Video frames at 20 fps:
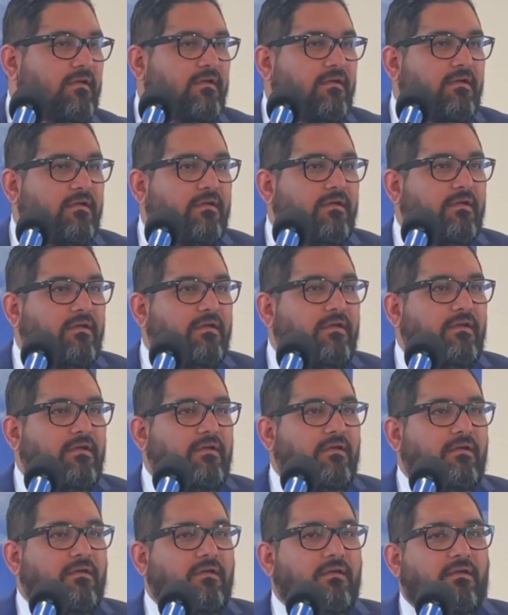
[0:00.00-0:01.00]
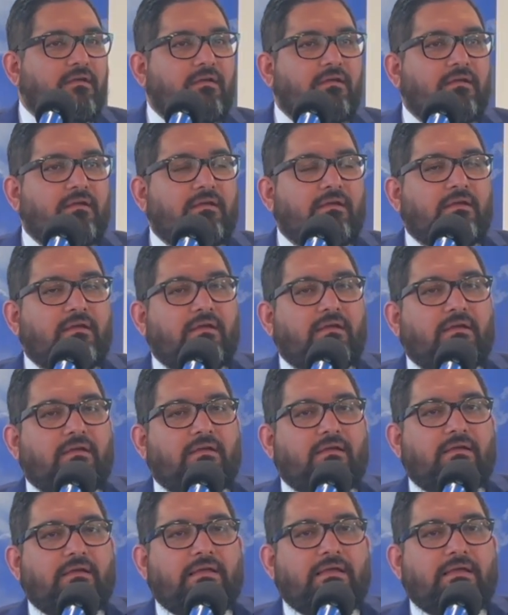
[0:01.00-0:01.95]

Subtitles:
Nobody speaks.